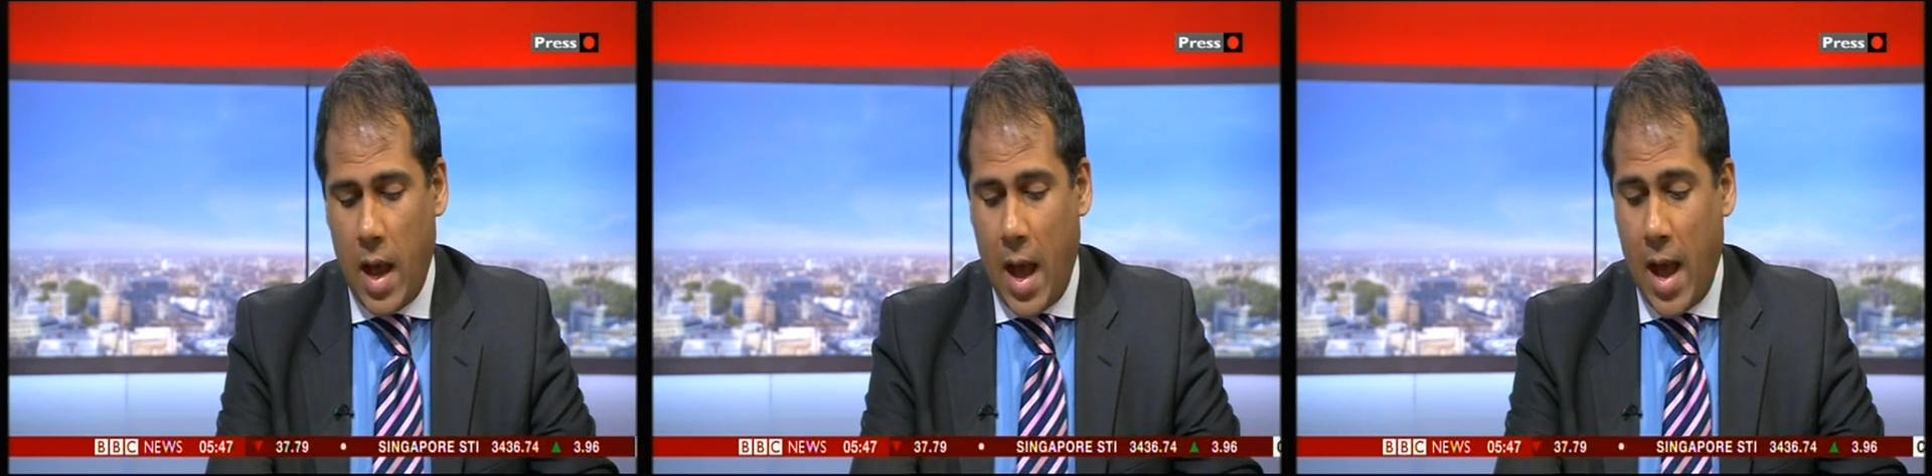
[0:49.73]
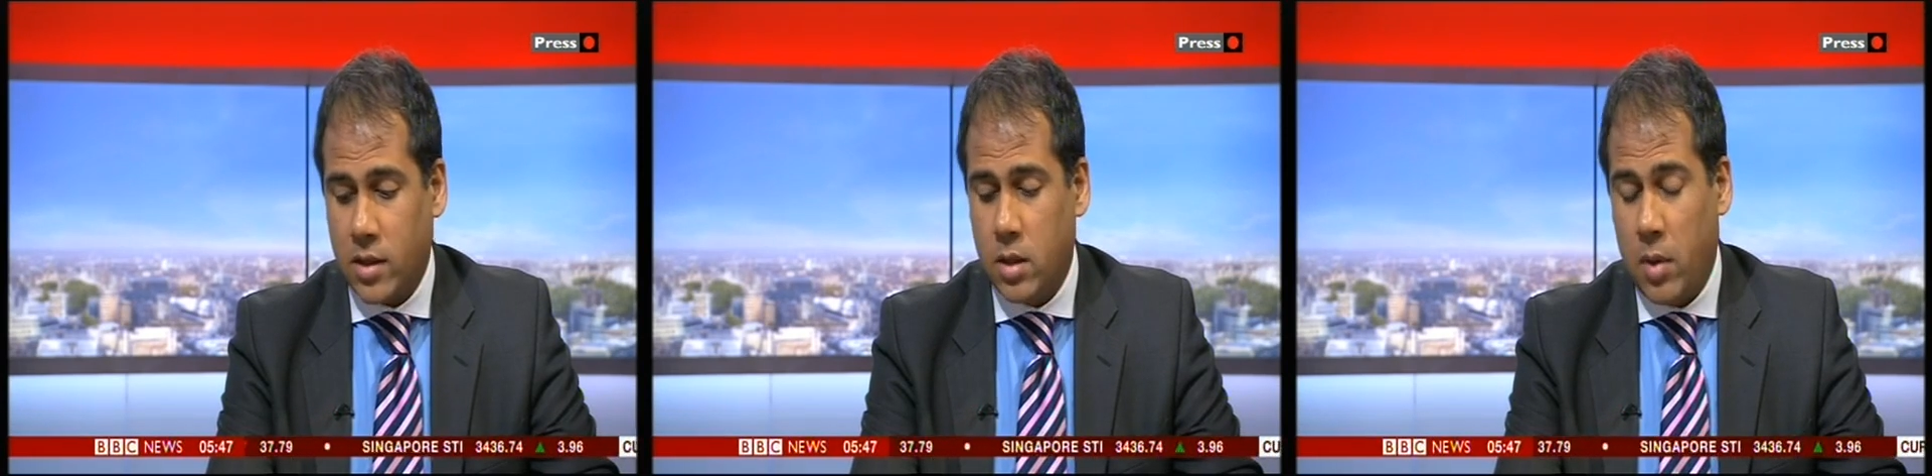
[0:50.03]

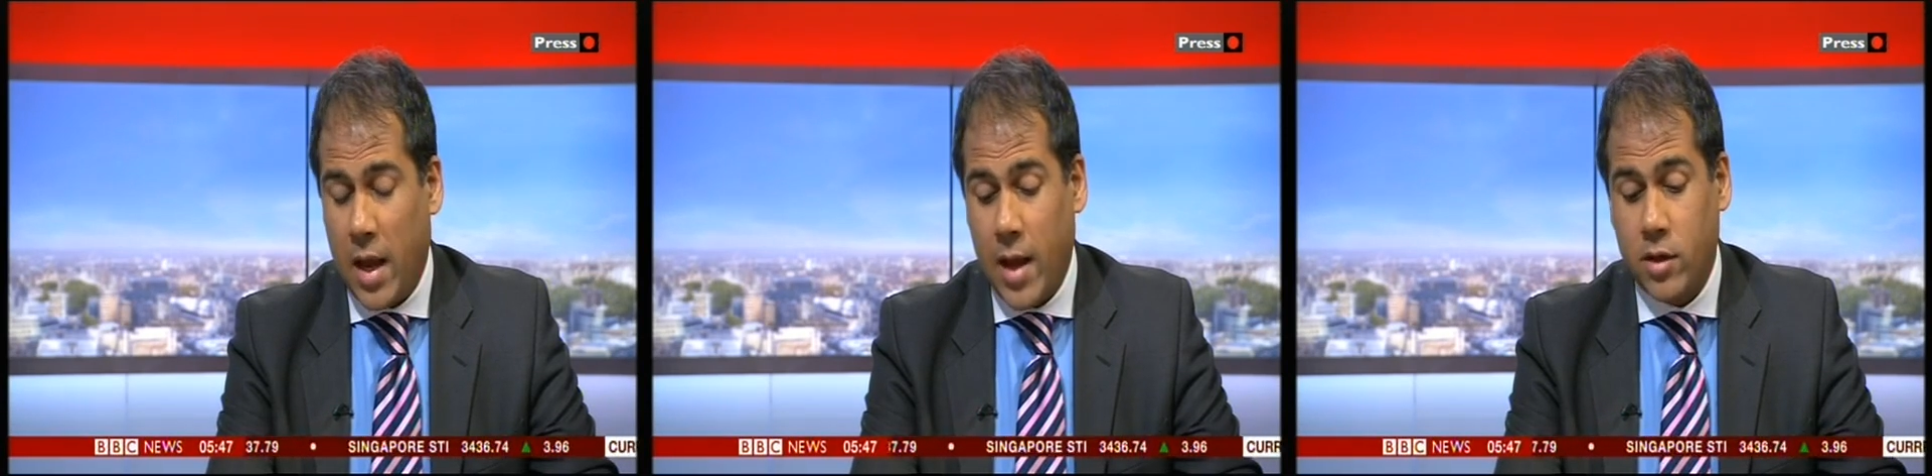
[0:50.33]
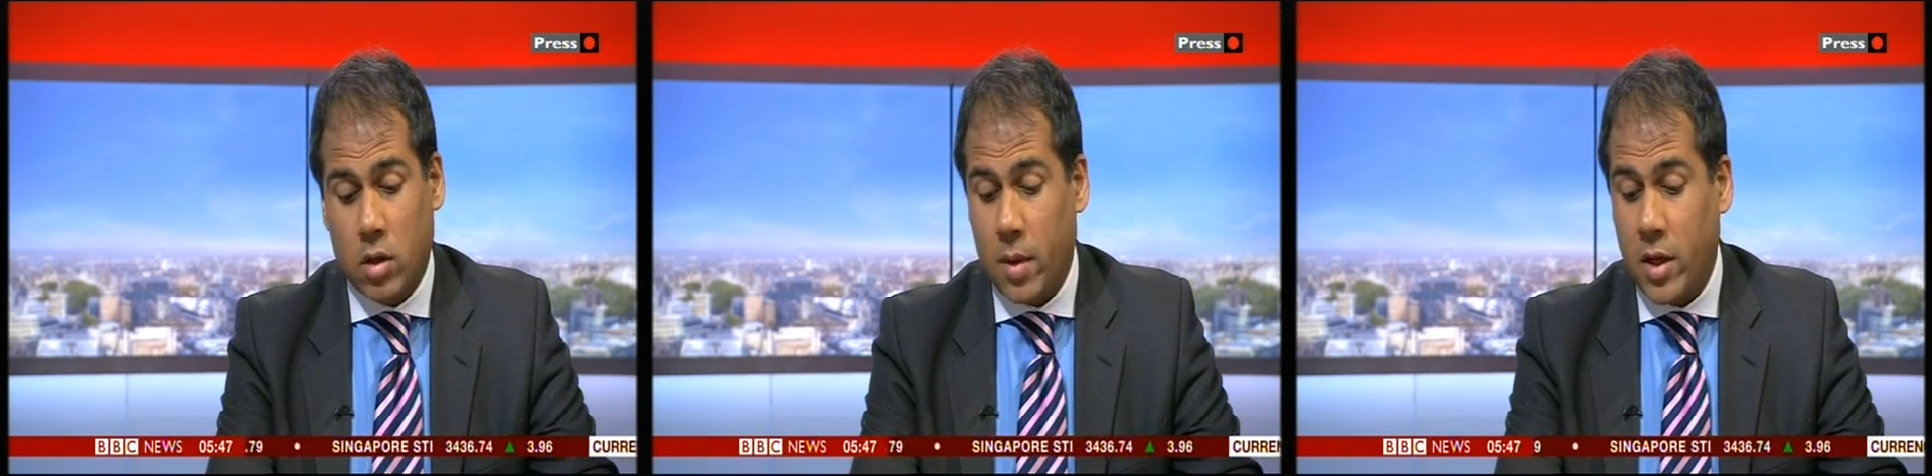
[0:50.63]
act, and by
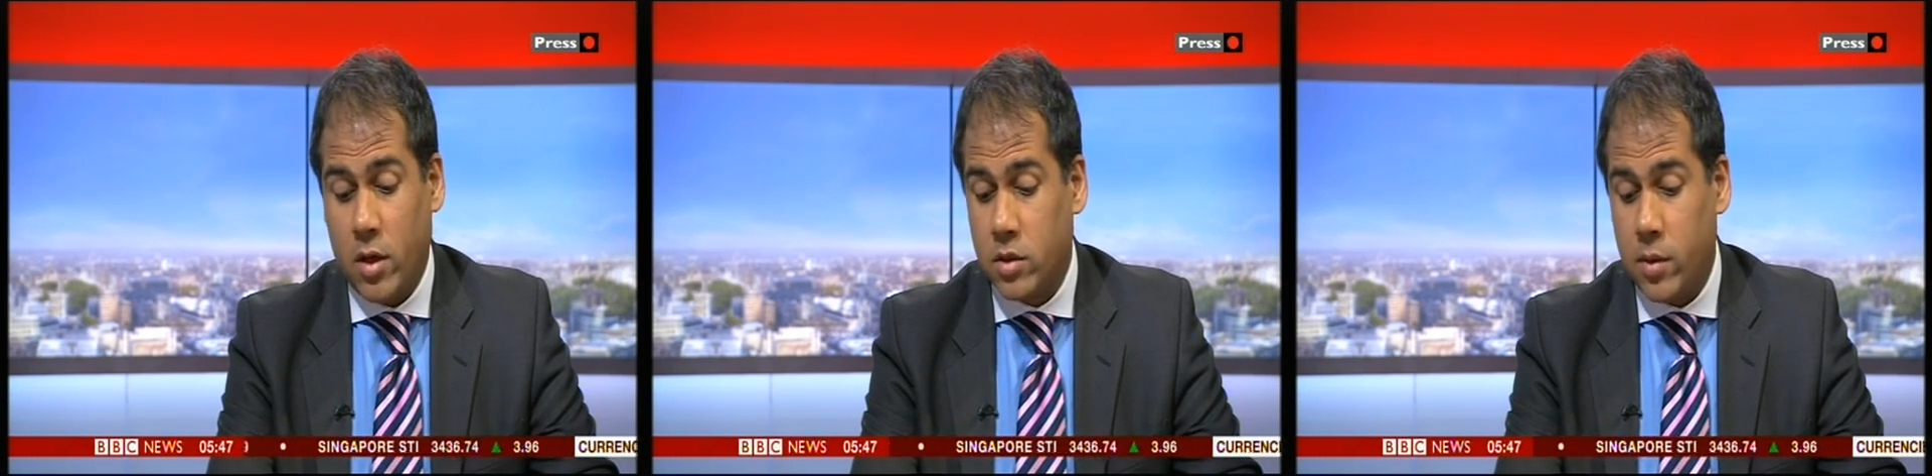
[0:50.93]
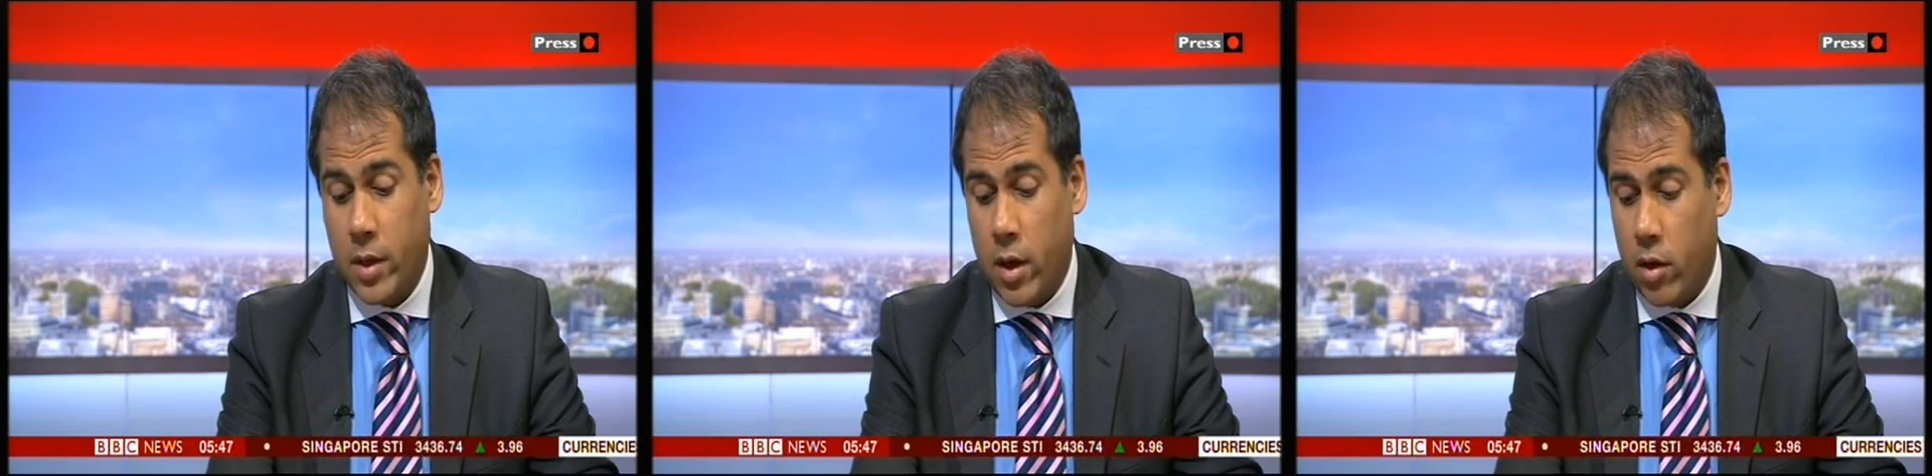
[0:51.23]
age-old I mean it's
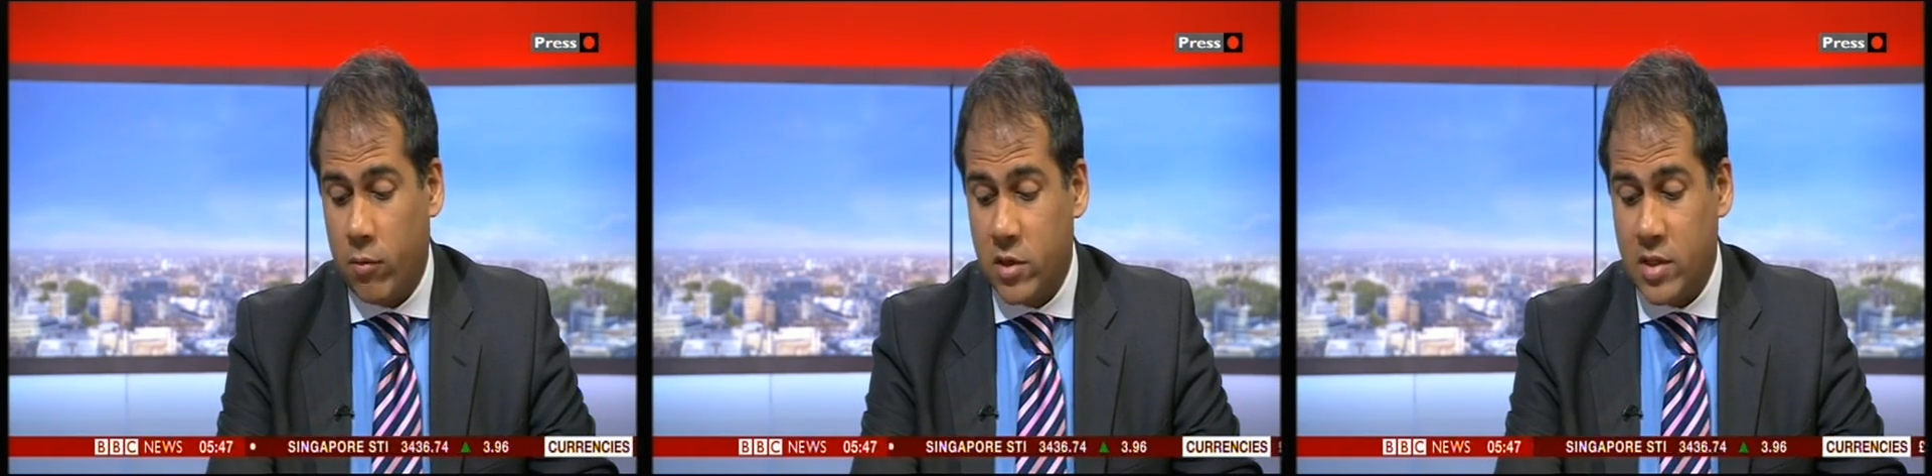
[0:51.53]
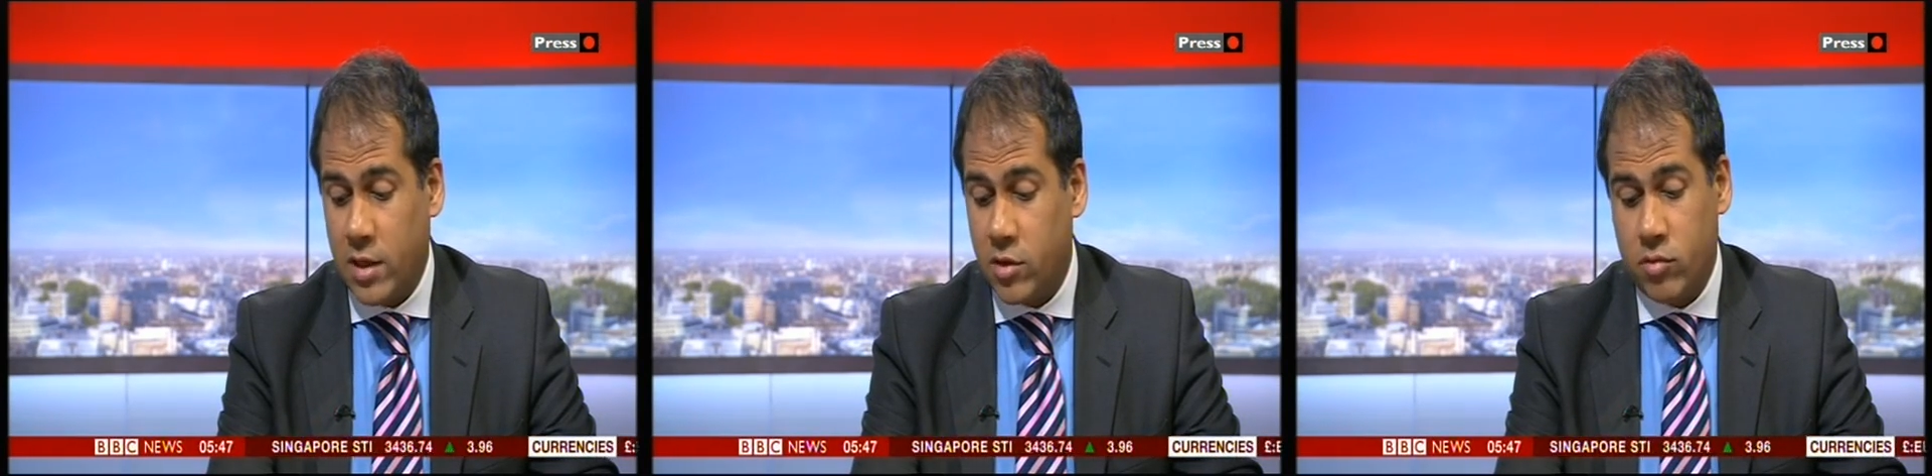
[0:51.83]
been going on for
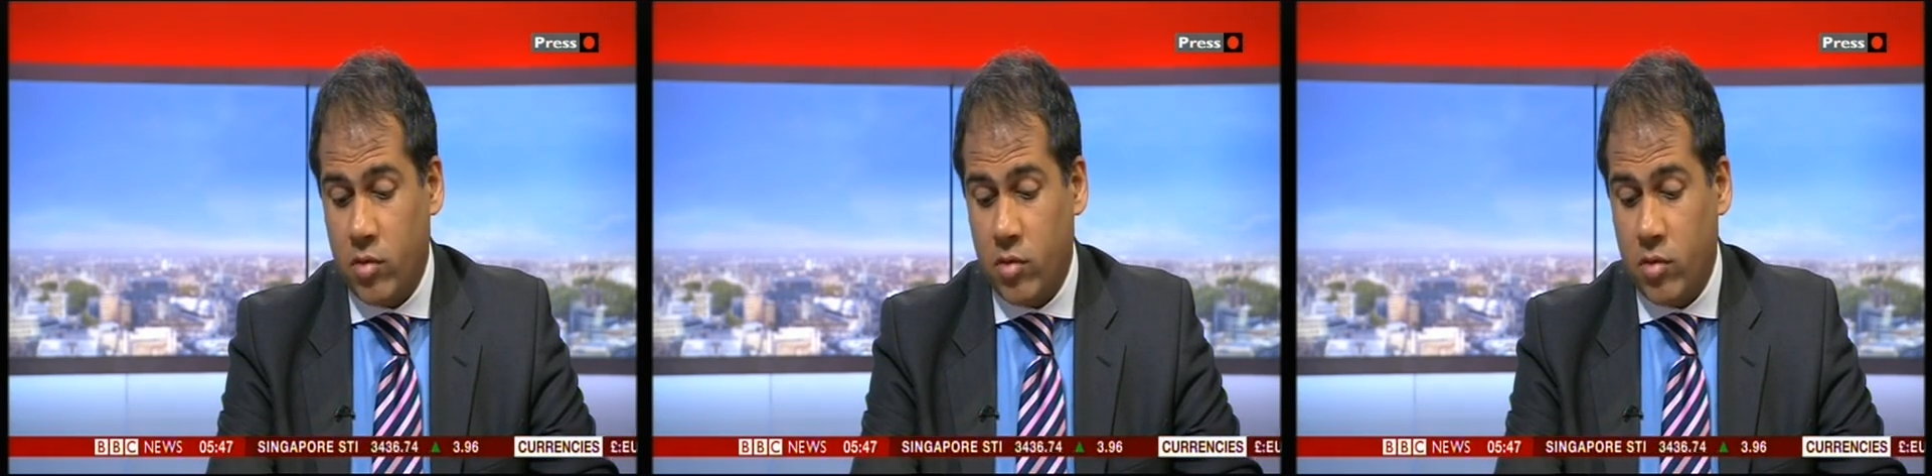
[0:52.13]
centuries,